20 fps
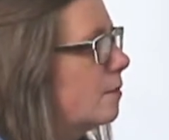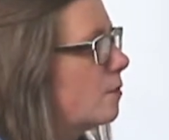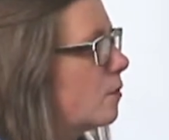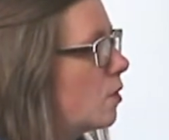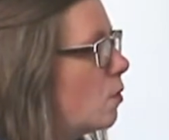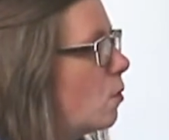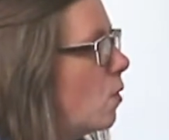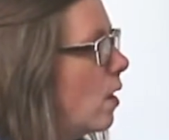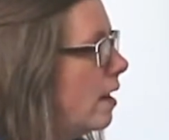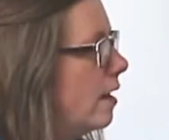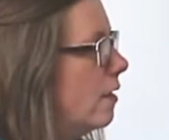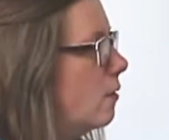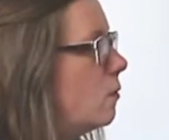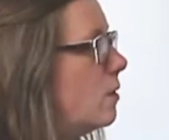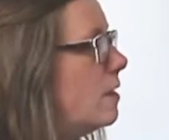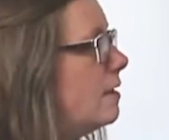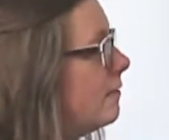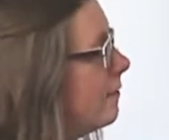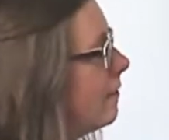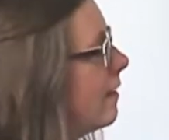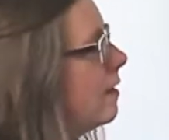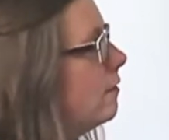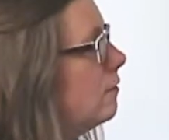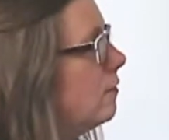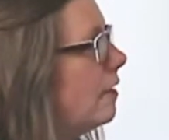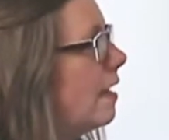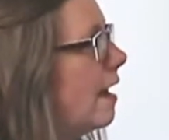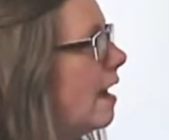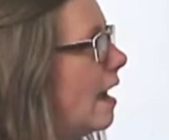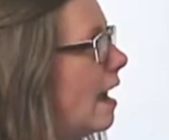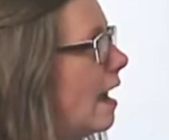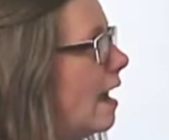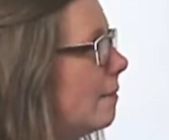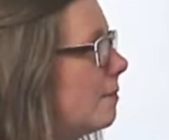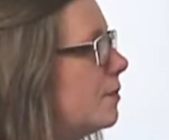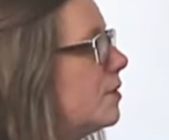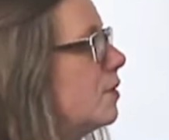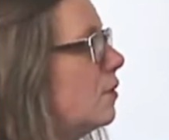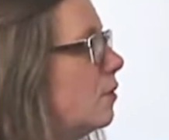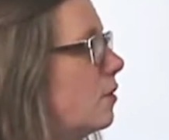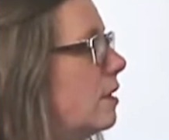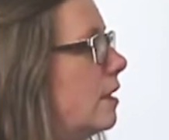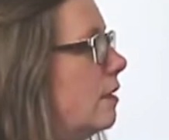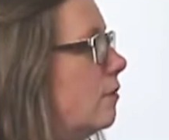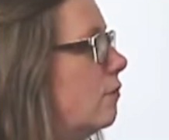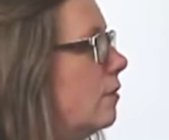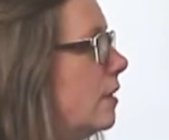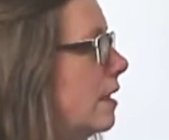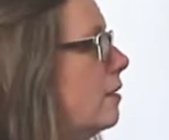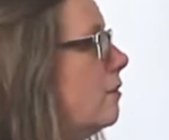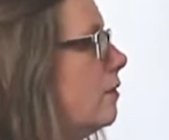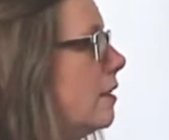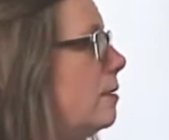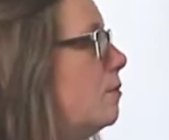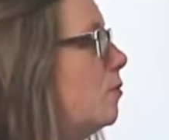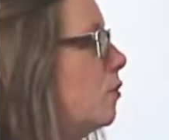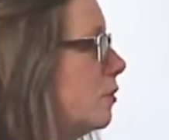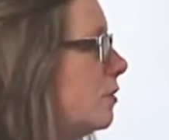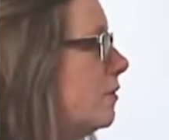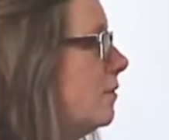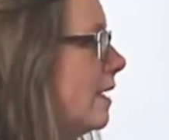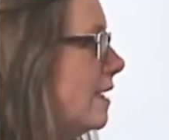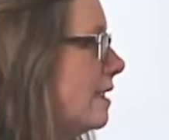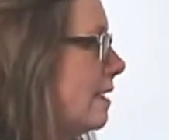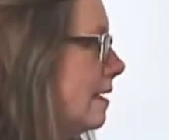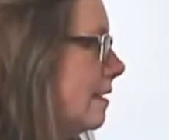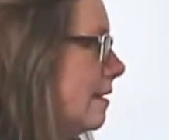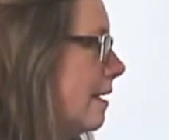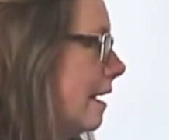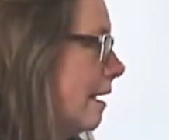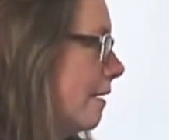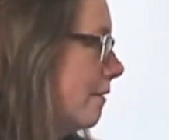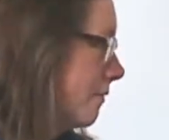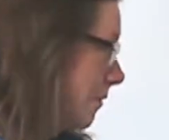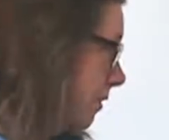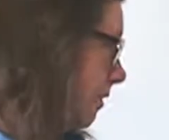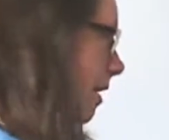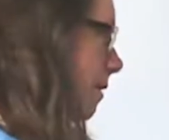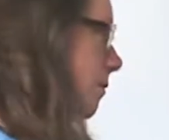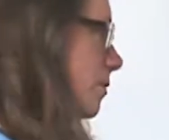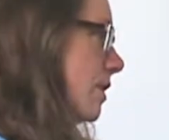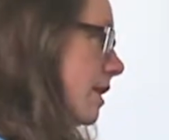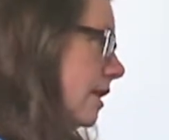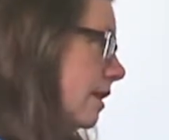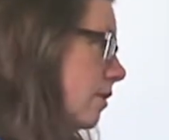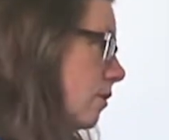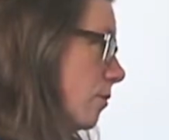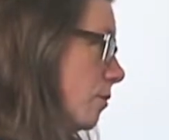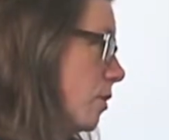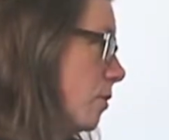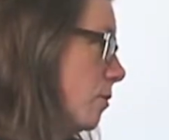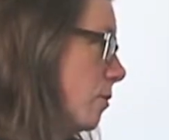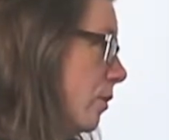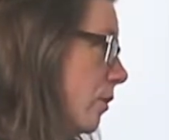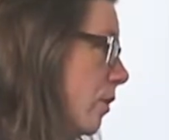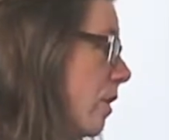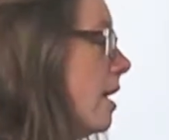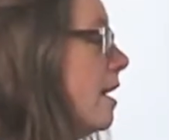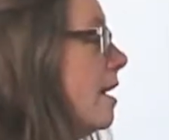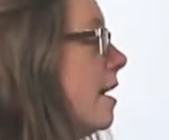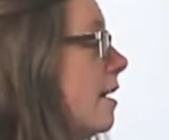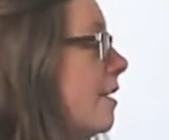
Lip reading: Number one, we found that absolutely really, really motivating thing for that particular pupil.